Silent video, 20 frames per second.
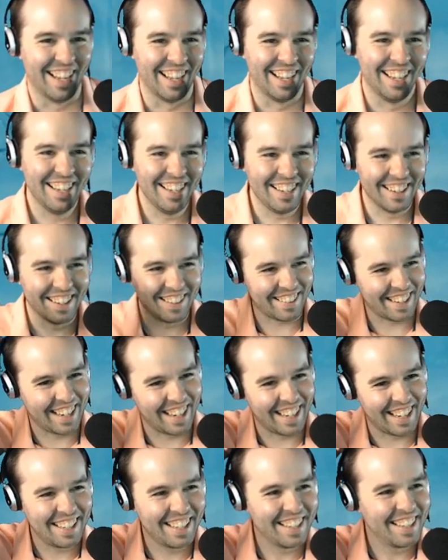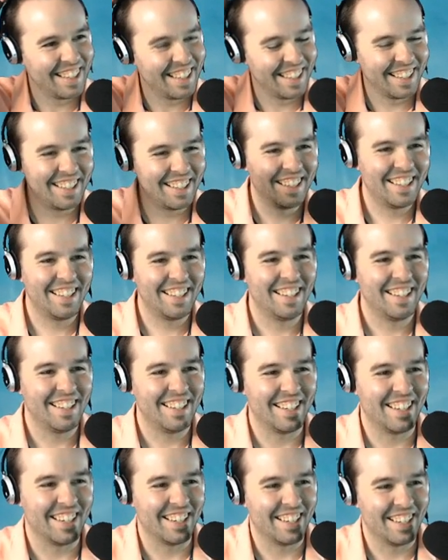Wow, okay. That came out of nowhere.
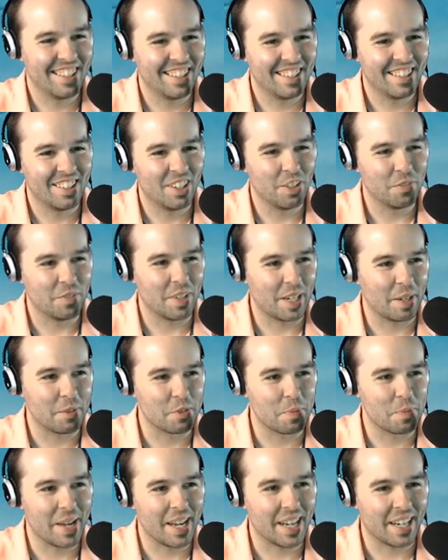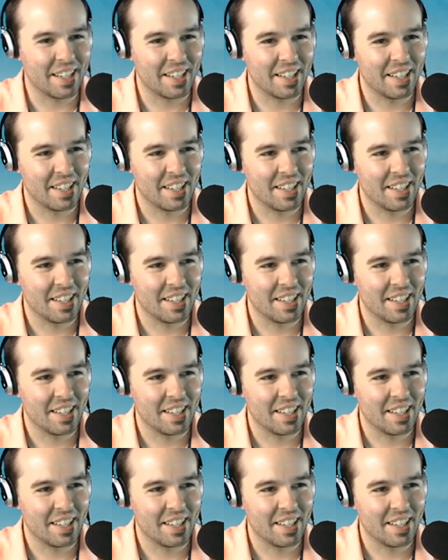Yeah, hope that comes back. Shit.